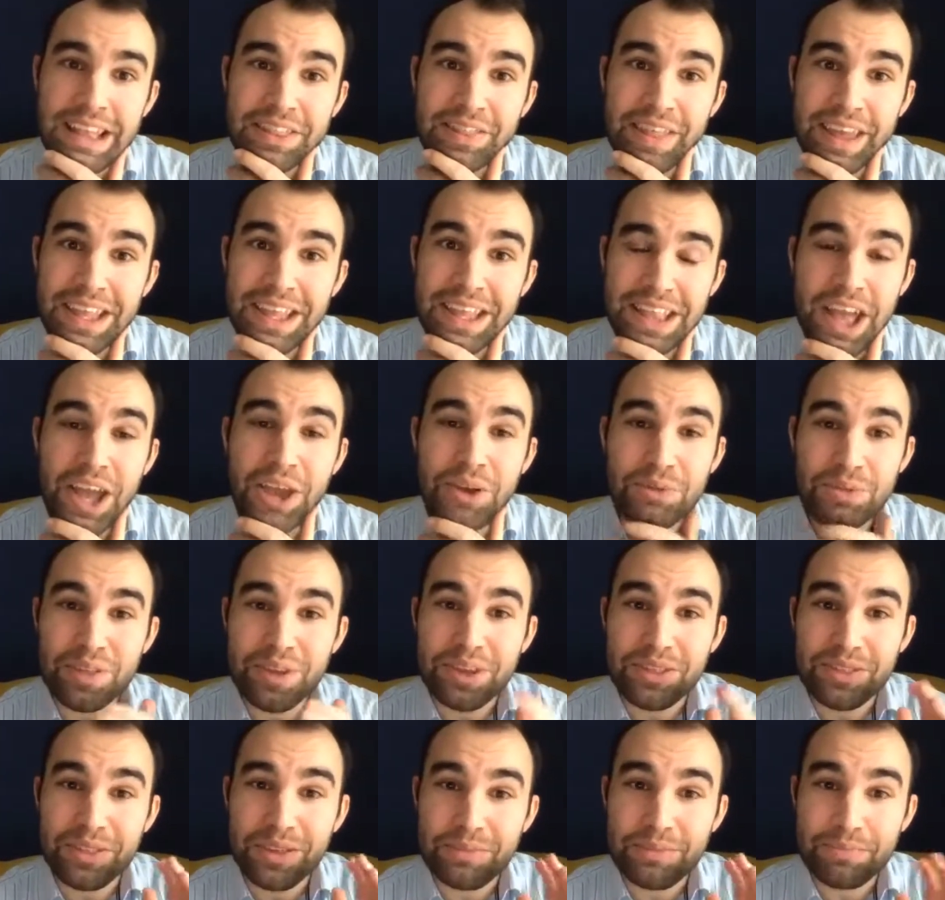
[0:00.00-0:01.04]
they know
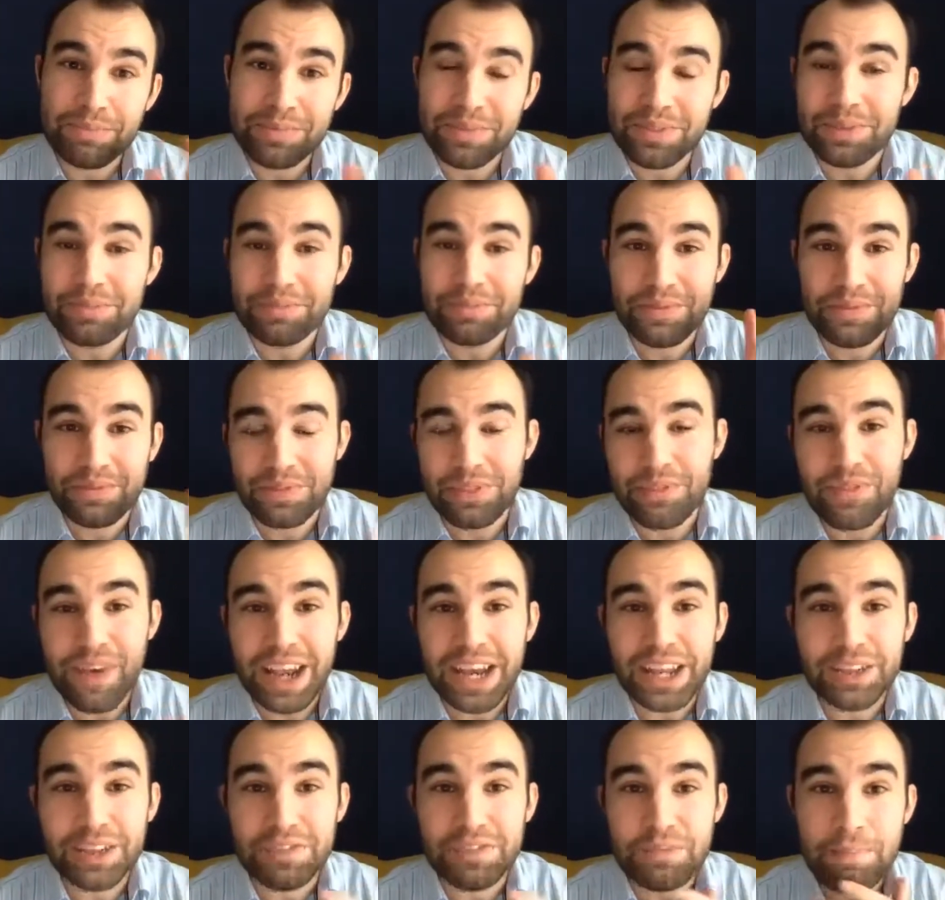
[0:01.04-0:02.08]
that the
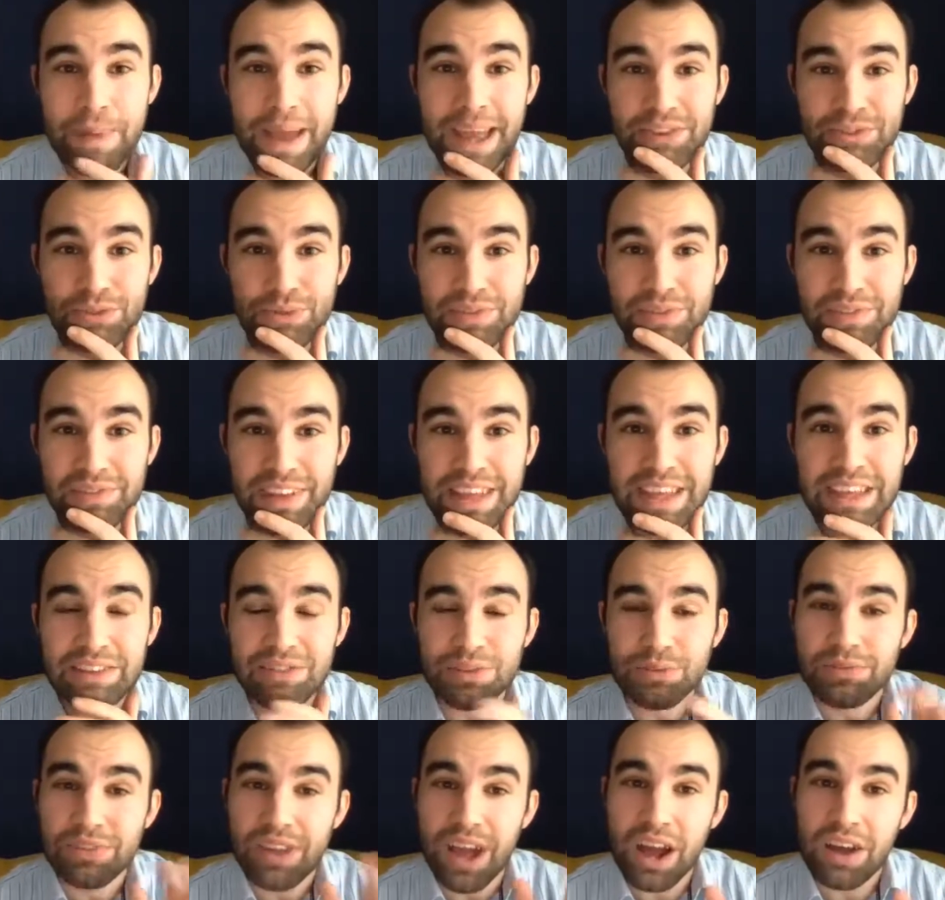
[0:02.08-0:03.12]
values of petrols and
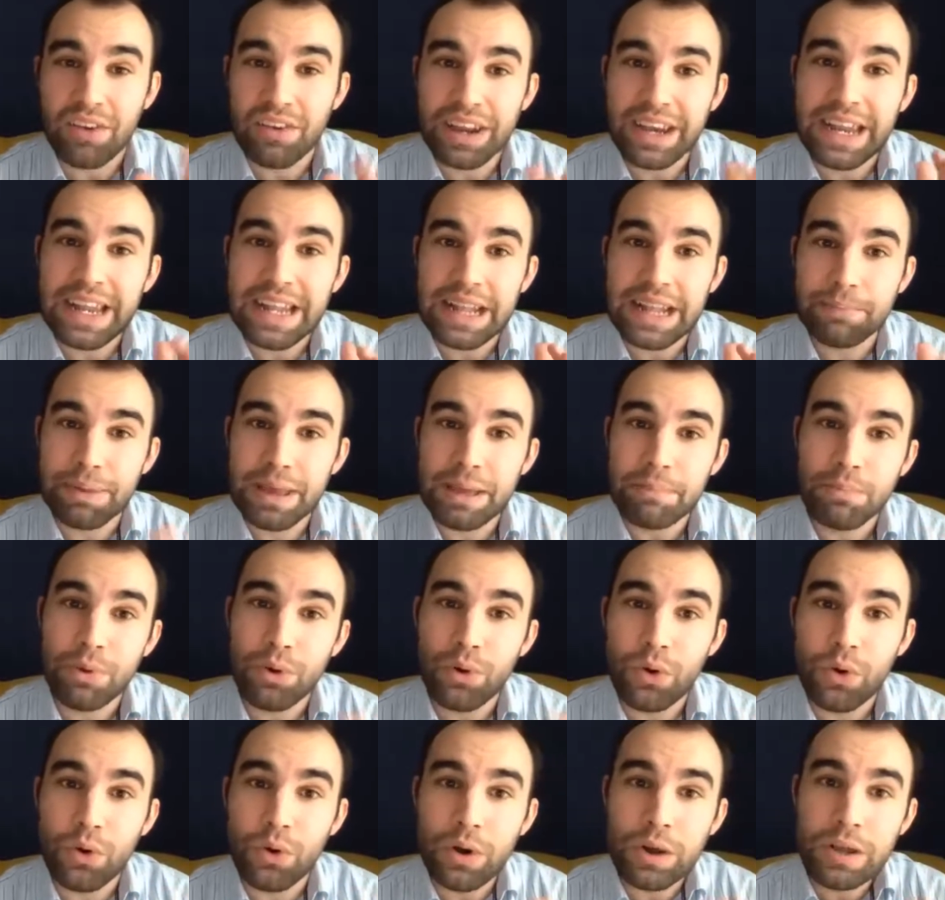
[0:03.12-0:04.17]
diesels are a little bit
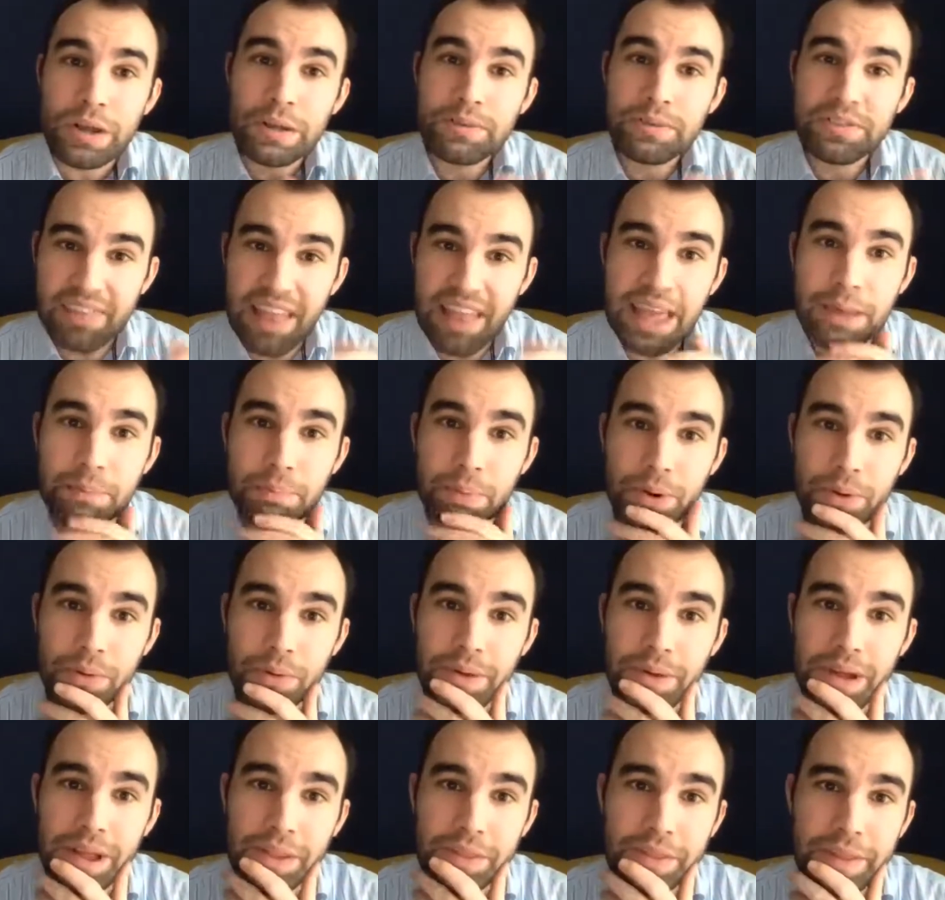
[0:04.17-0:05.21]
more
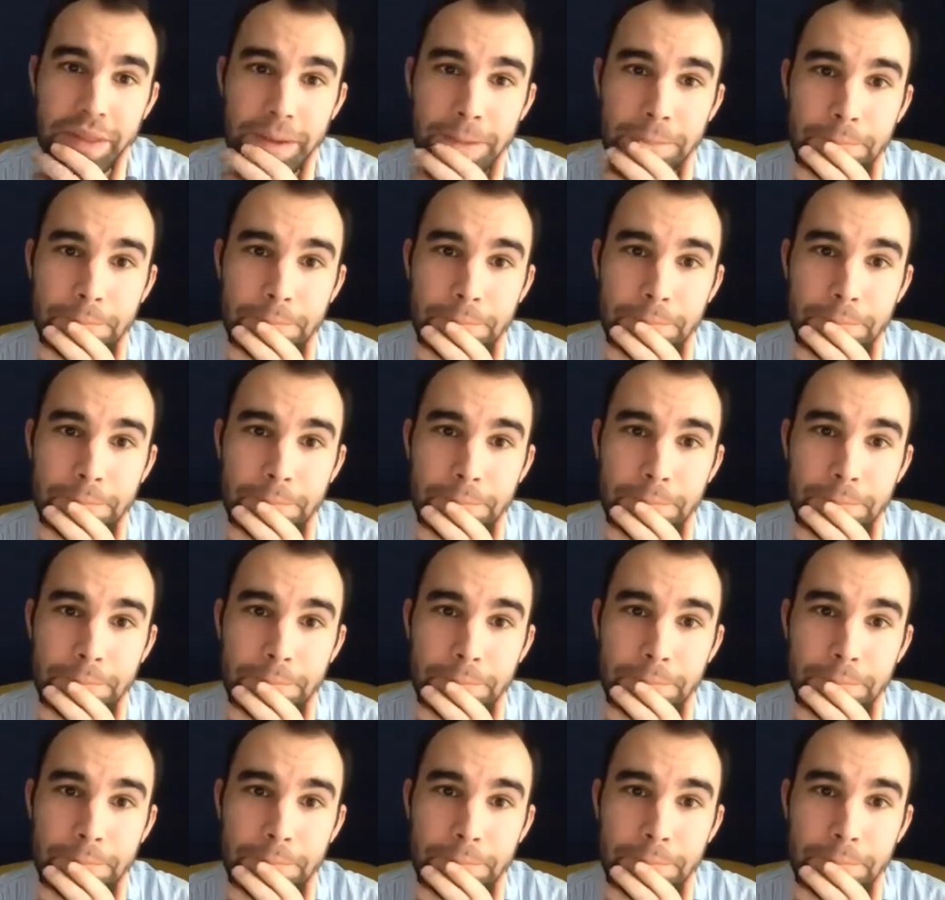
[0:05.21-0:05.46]
stable, aren't they?